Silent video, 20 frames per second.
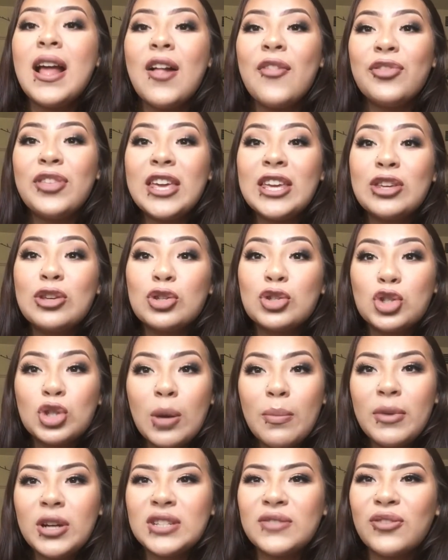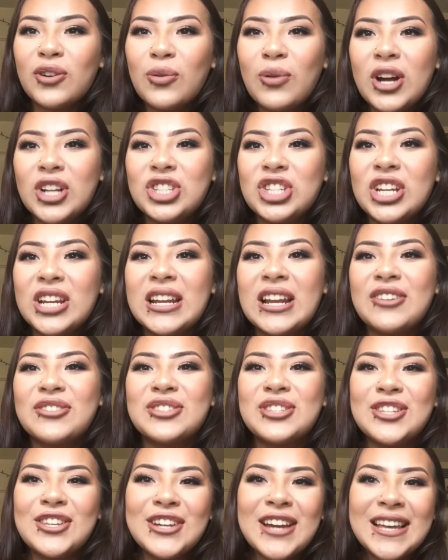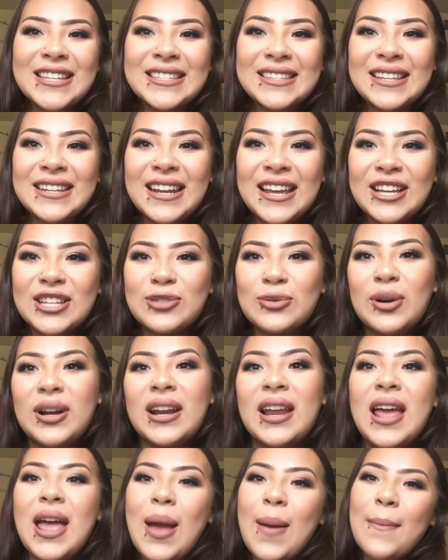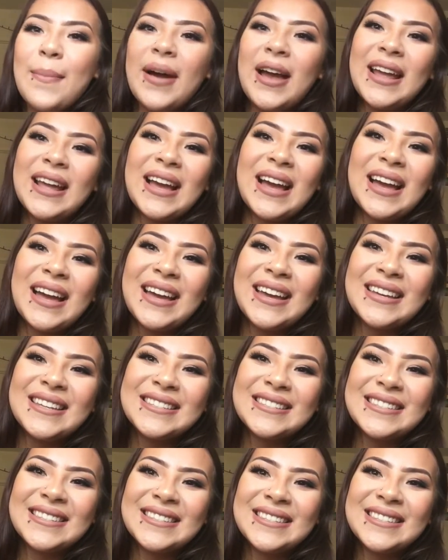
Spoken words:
Thank you so much for watching, and I'll see you guys in the next one. Bye, guys.